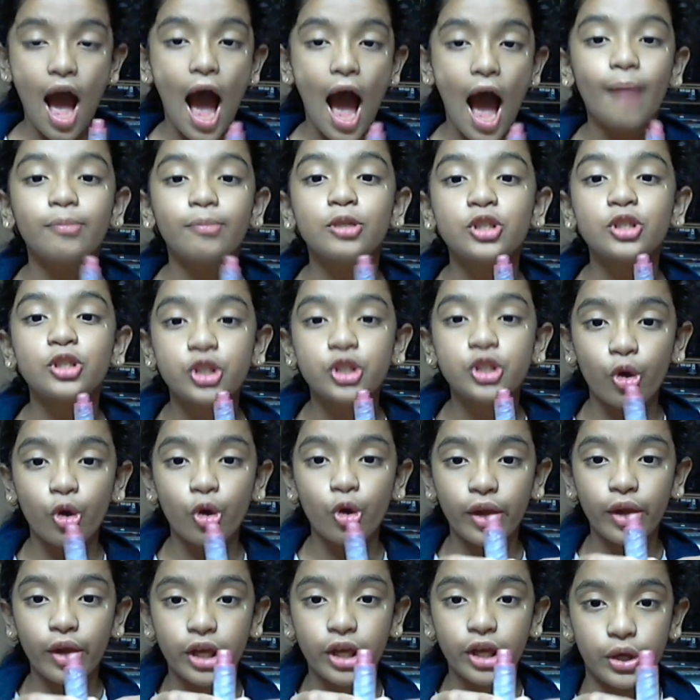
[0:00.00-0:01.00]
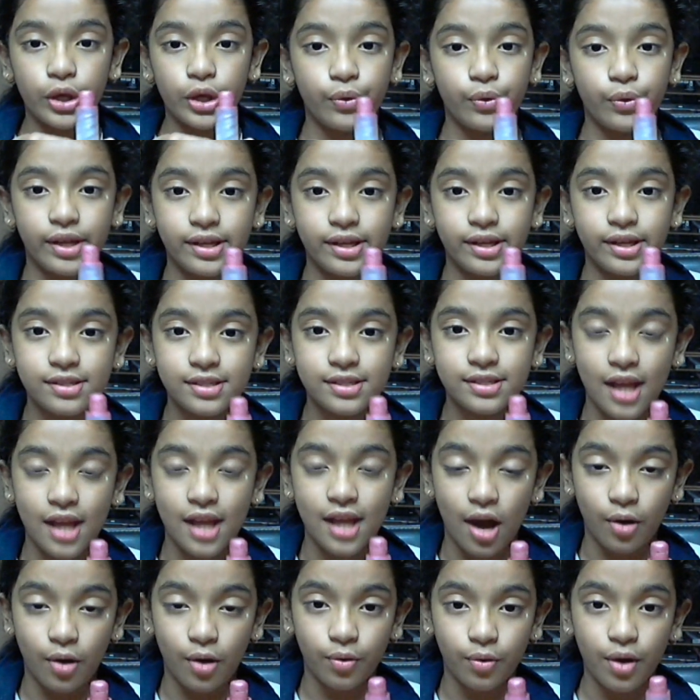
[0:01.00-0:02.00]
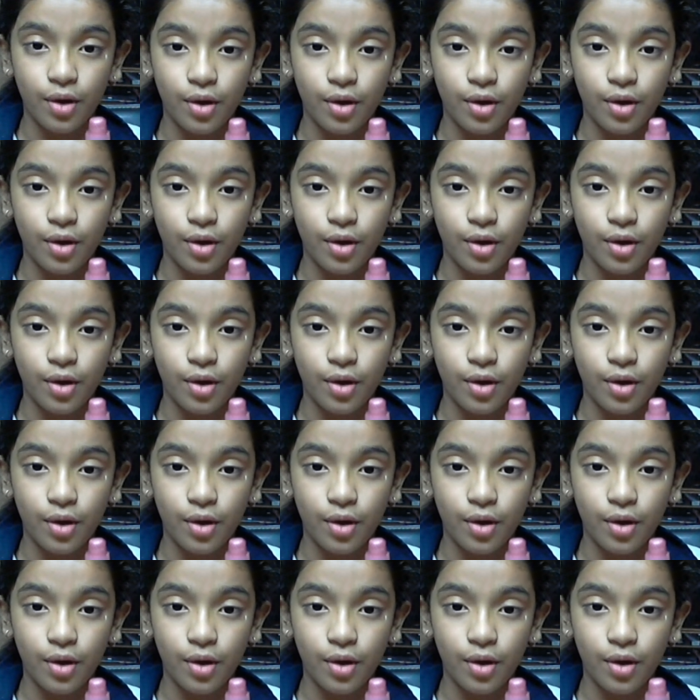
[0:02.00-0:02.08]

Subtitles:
I'm just showing you this now.